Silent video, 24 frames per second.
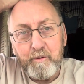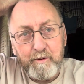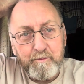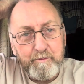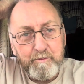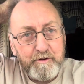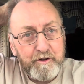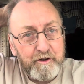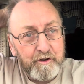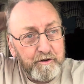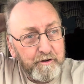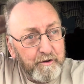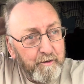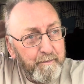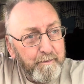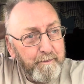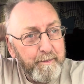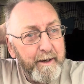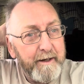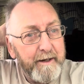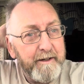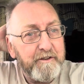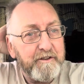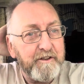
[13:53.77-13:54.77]
I'm just a
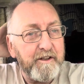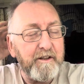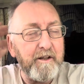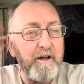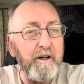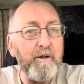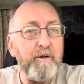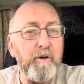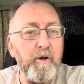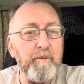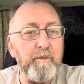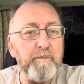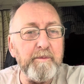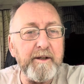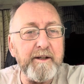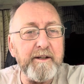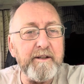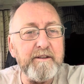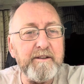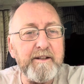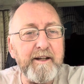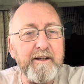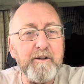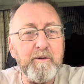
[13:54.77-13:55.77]
basic,
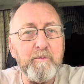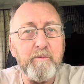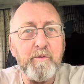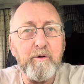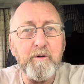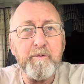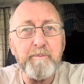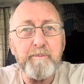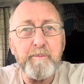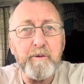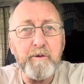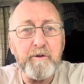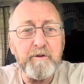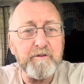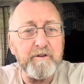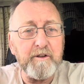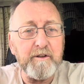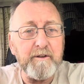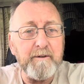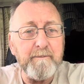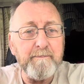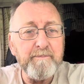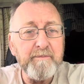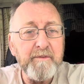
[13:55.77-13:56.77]
uncomplicated, down-to-earth
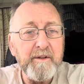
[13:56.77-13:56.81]
person.